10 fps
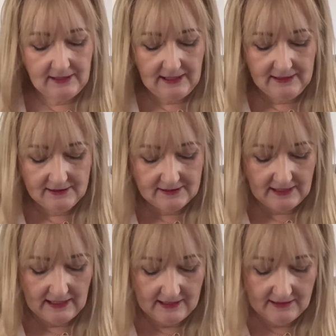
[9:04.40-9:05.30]

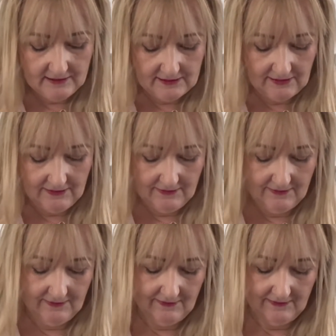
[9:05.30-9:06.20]
inside,
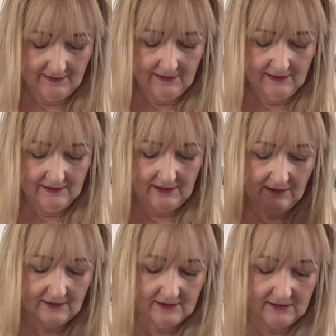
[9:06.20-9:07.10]

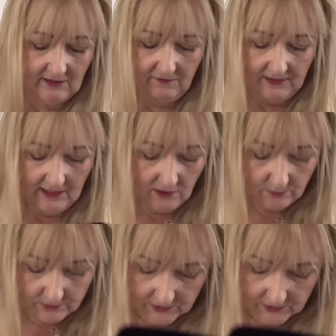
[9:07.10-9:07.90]
take the stuffing out,